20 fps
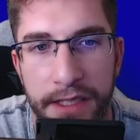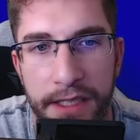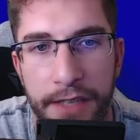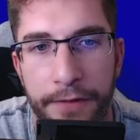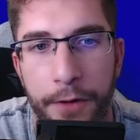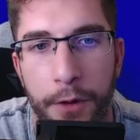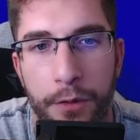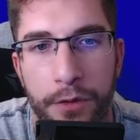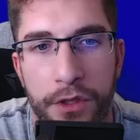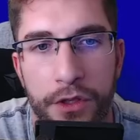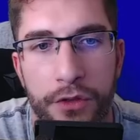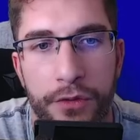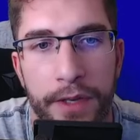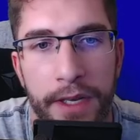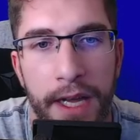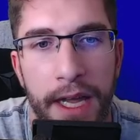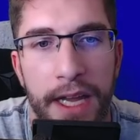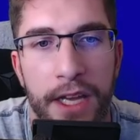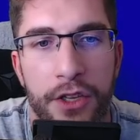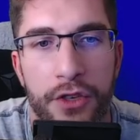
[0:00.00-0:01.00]
are difficult to
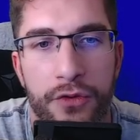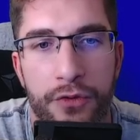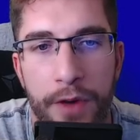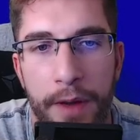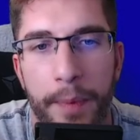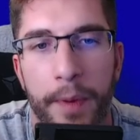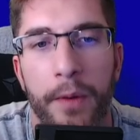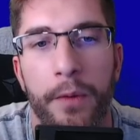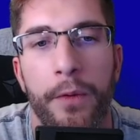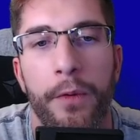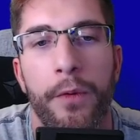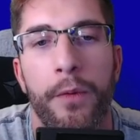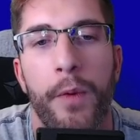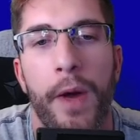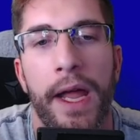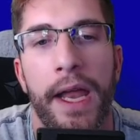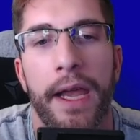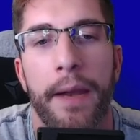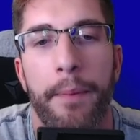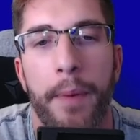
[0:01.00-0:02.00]
trigger in dribble
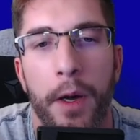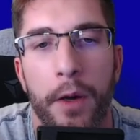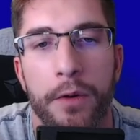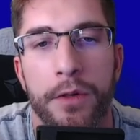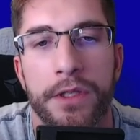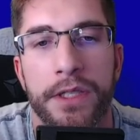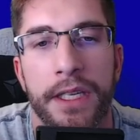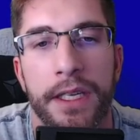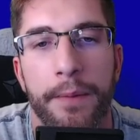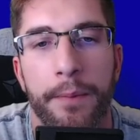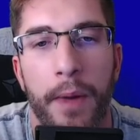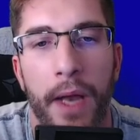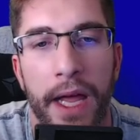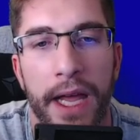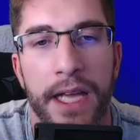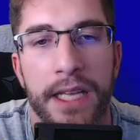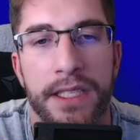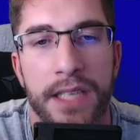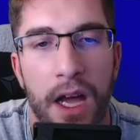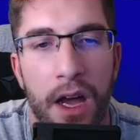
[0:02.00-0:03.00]
when opposing
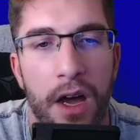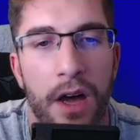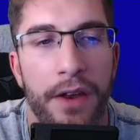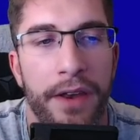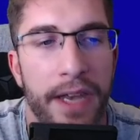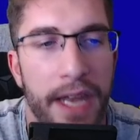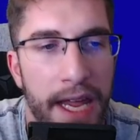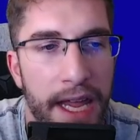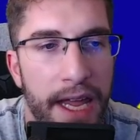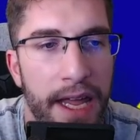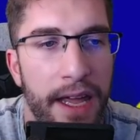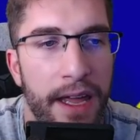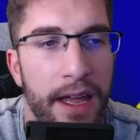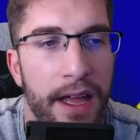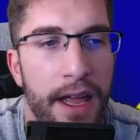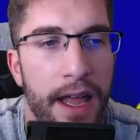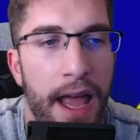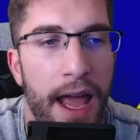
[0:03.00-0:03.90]
players are near,